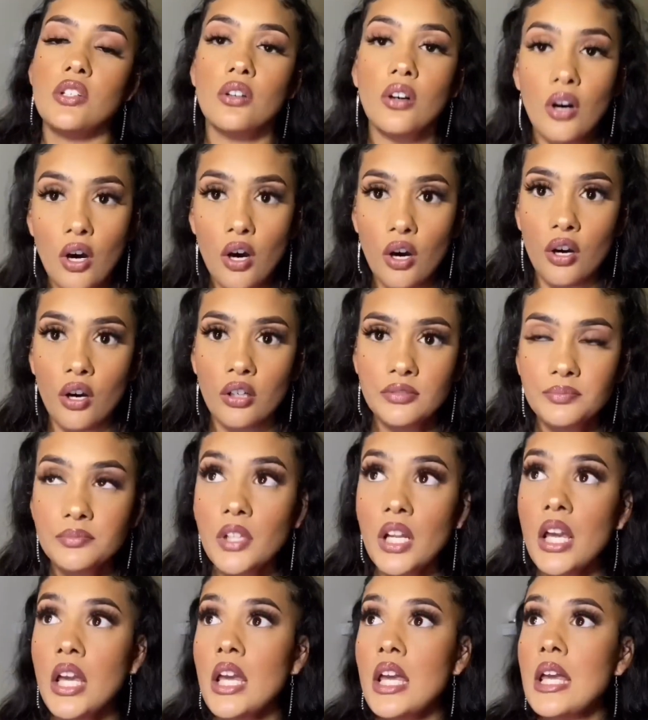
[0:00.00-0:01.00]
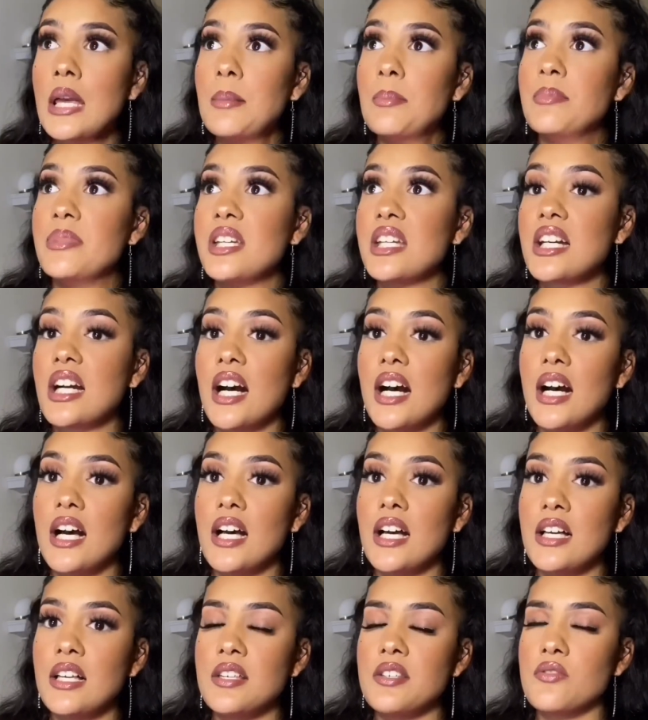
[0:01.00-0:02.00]
haul
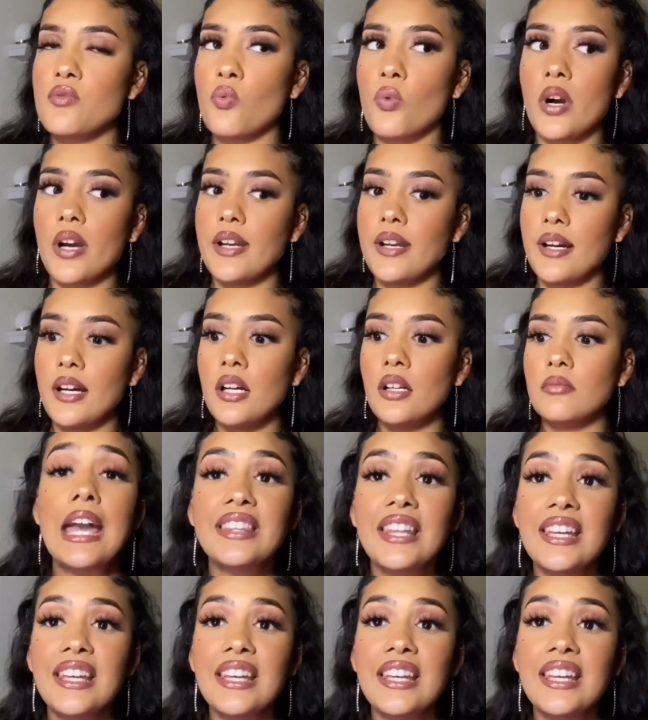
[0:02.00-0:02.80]
because why not?